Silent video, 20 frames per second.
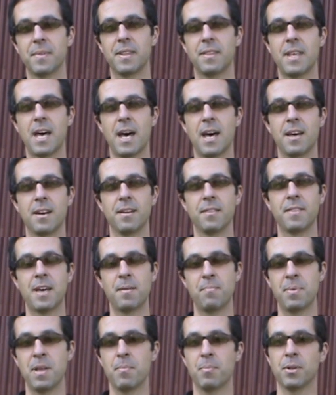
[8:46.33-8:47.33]

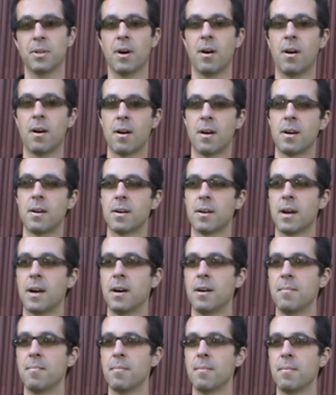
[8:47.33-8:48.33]
that people are
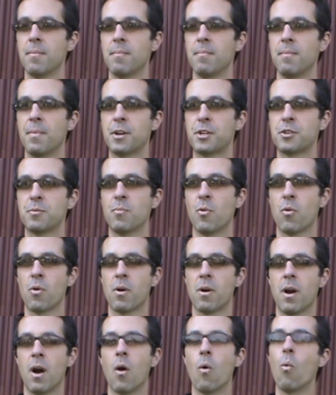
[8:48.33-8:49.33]
much
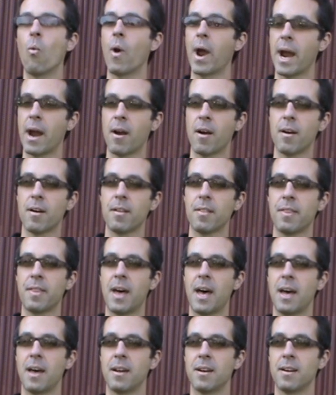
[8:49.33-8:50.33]
more aware
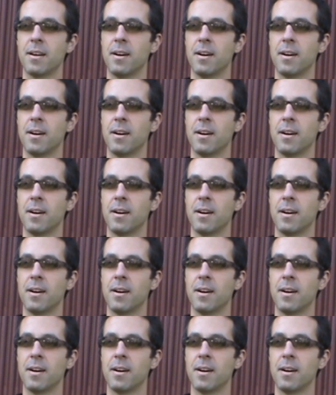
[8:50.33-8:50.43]
that